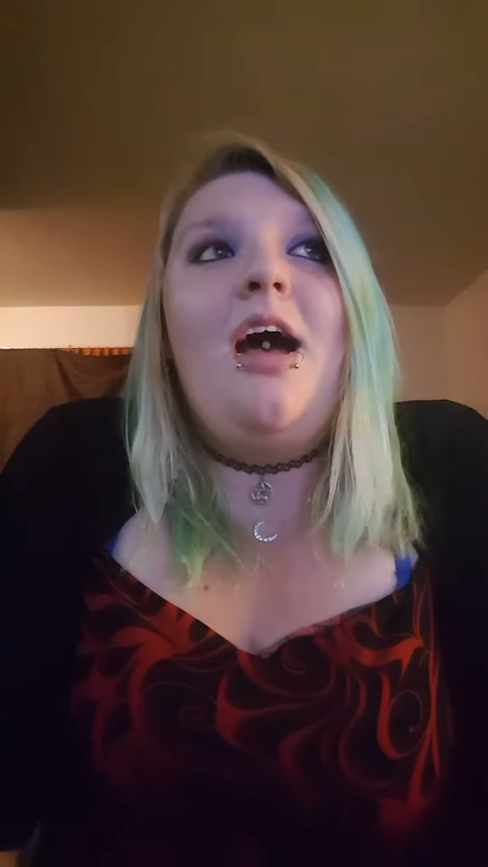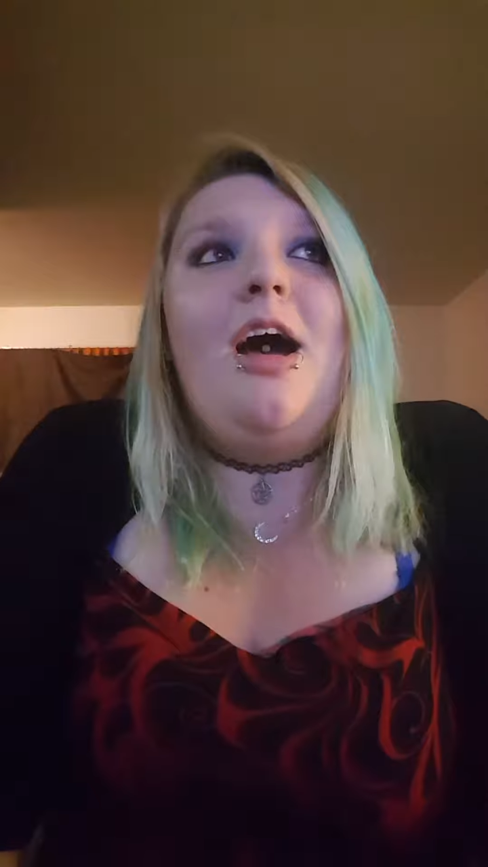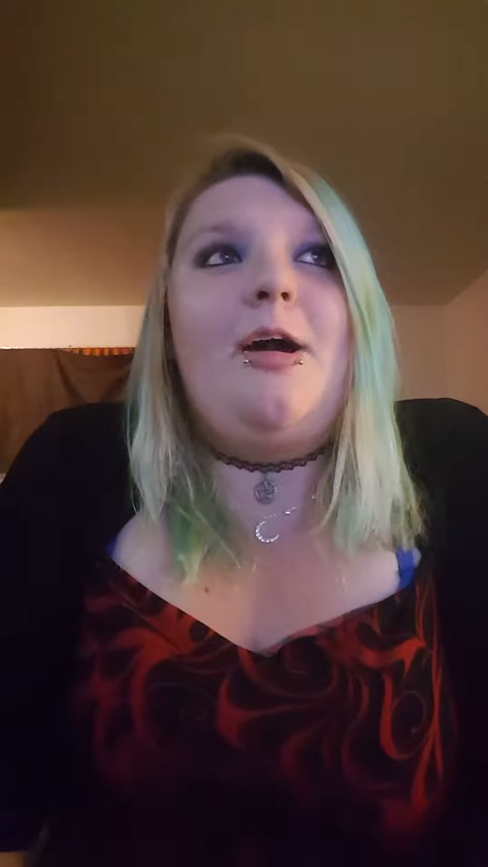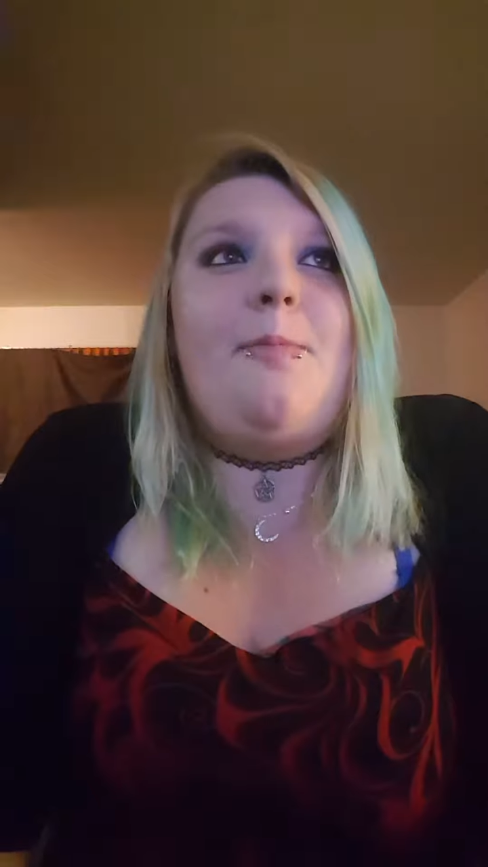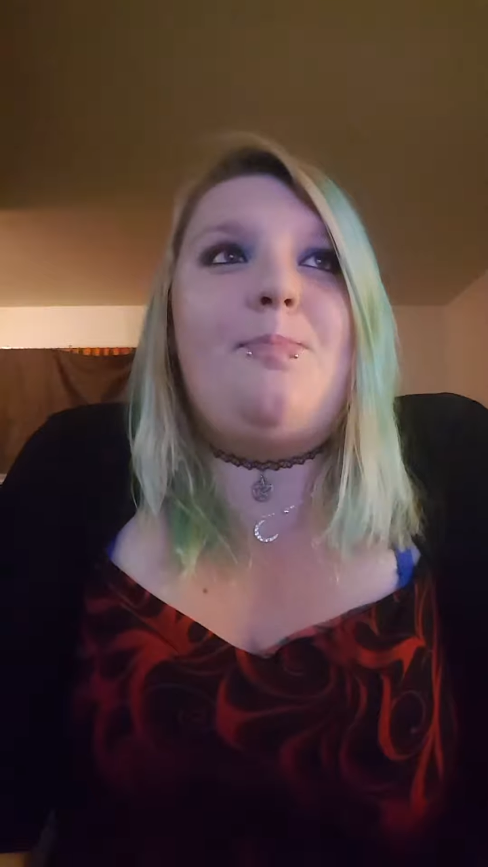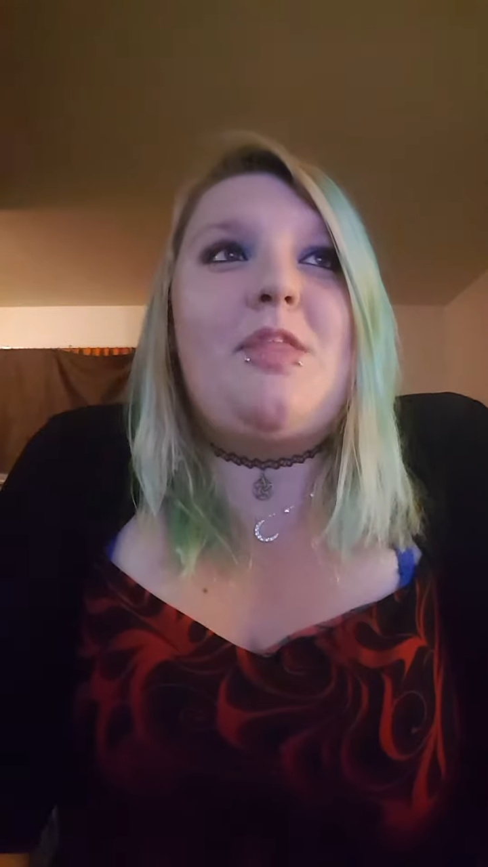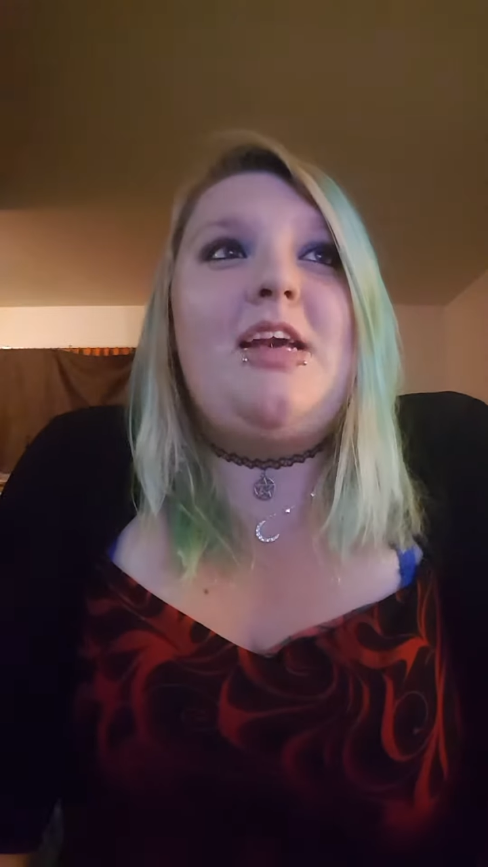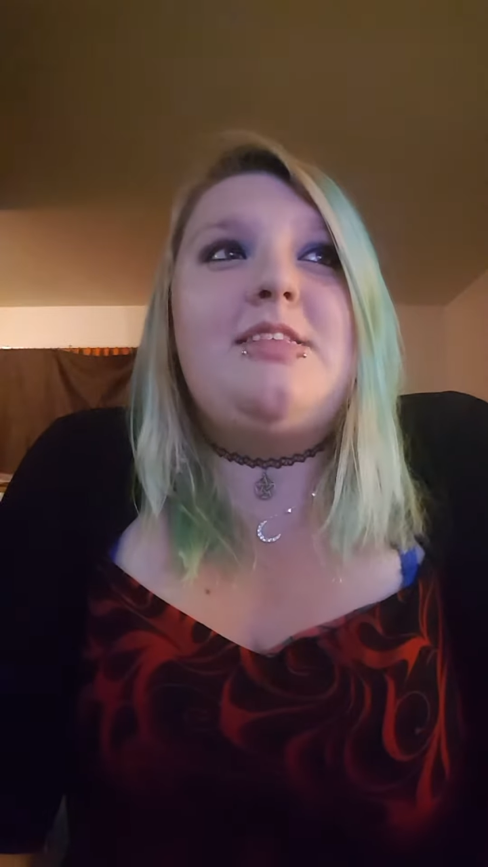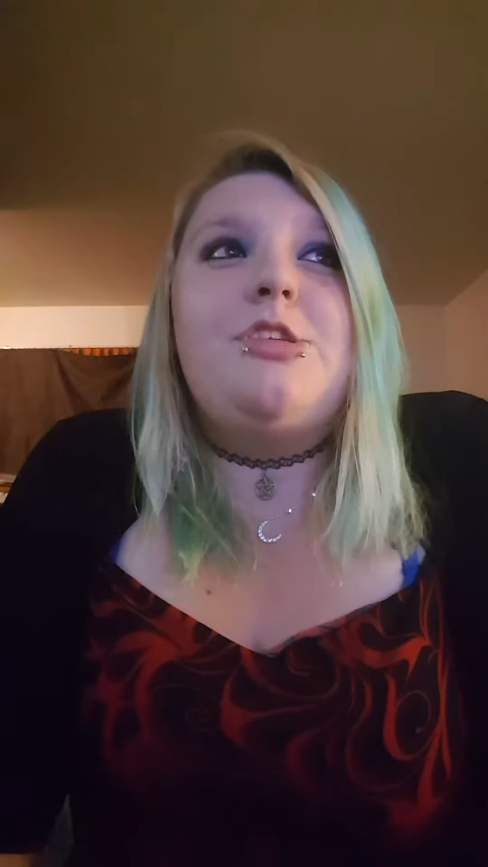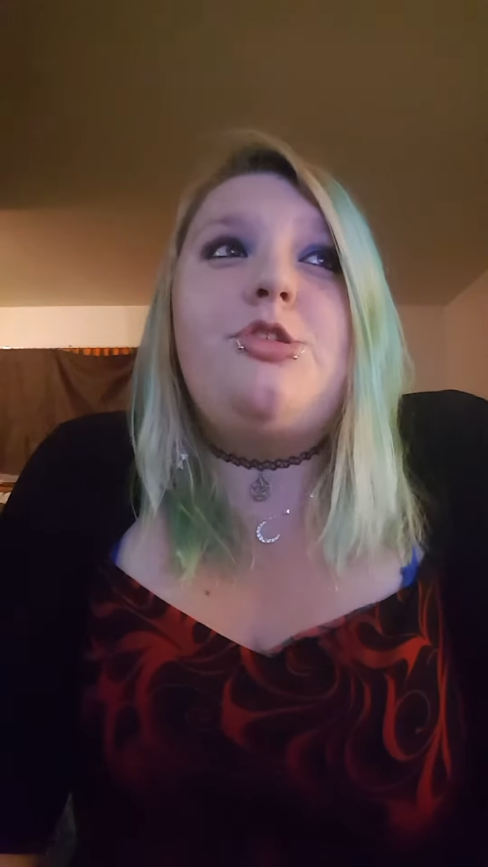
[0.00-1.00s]
Um,
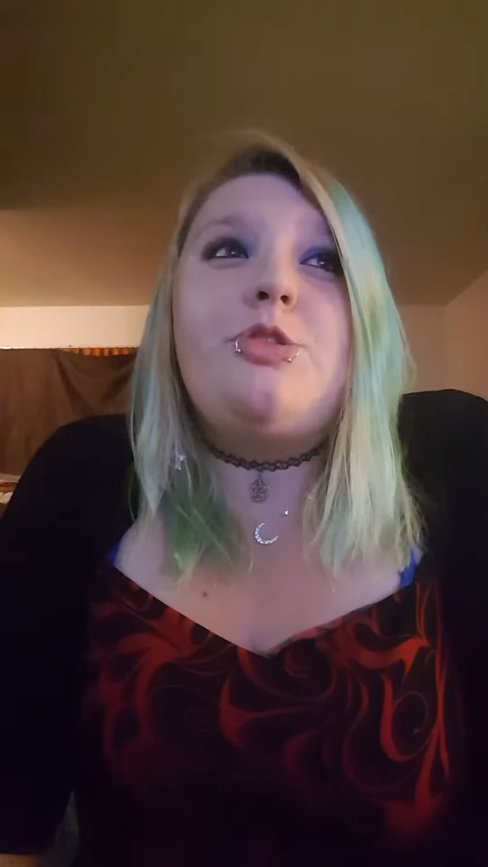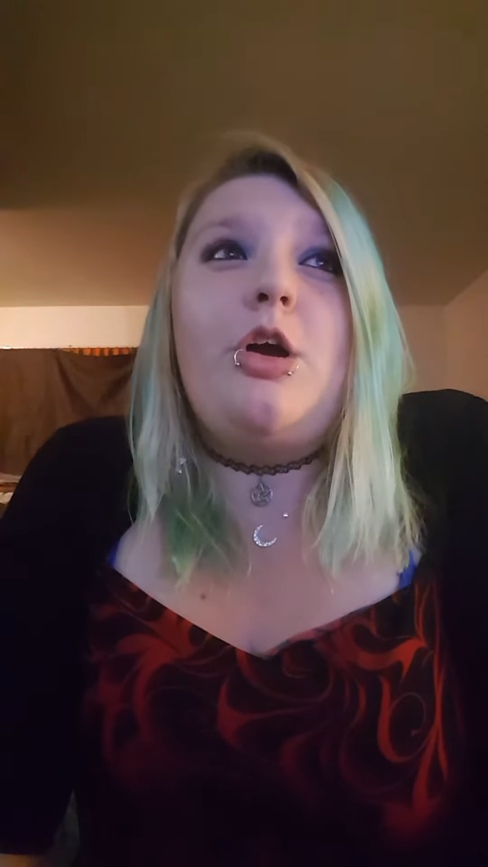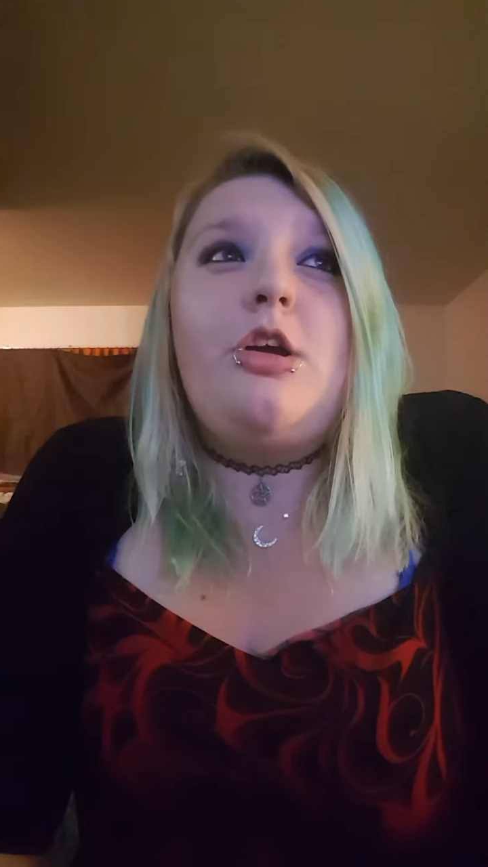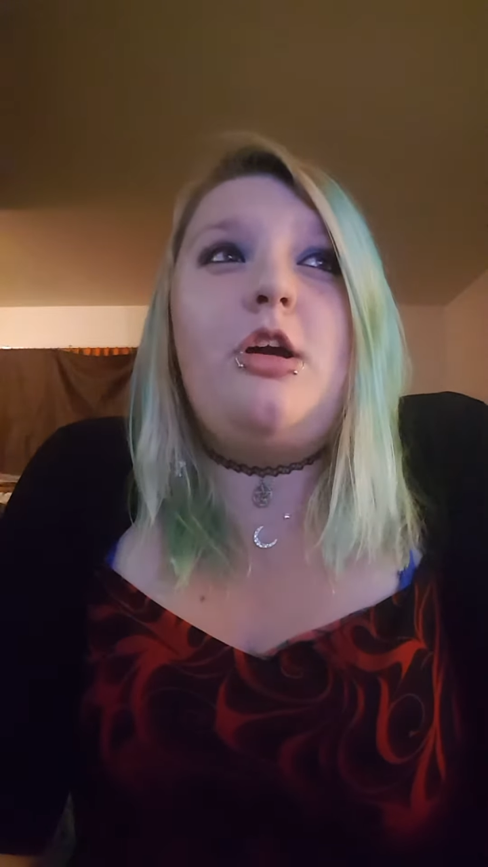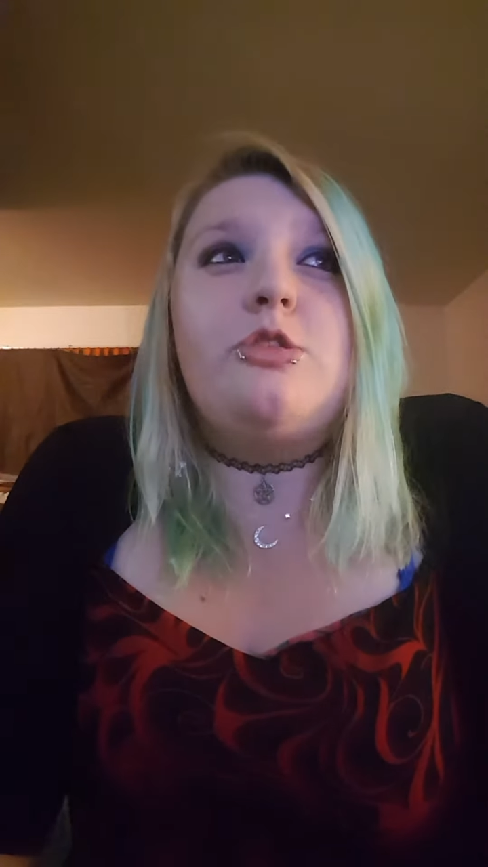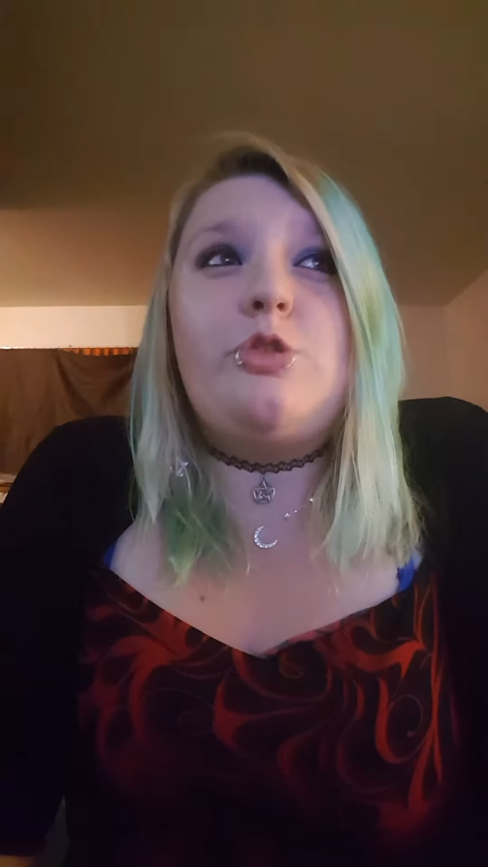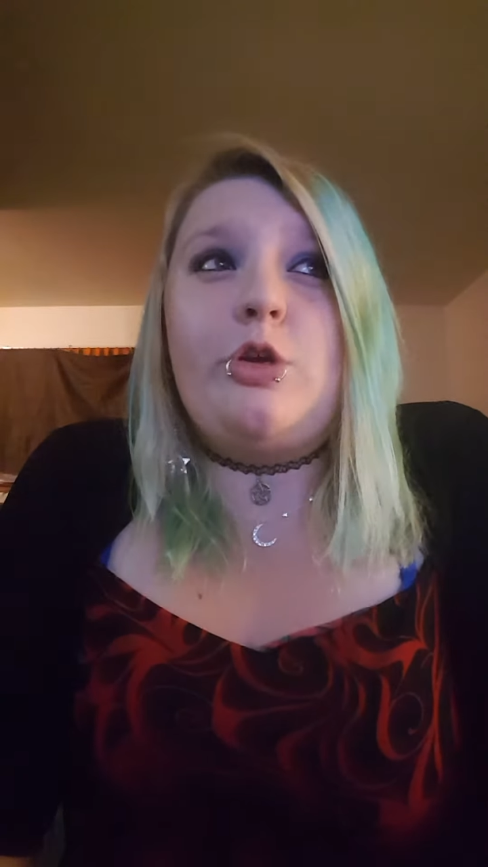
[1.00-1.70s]
it's a new song called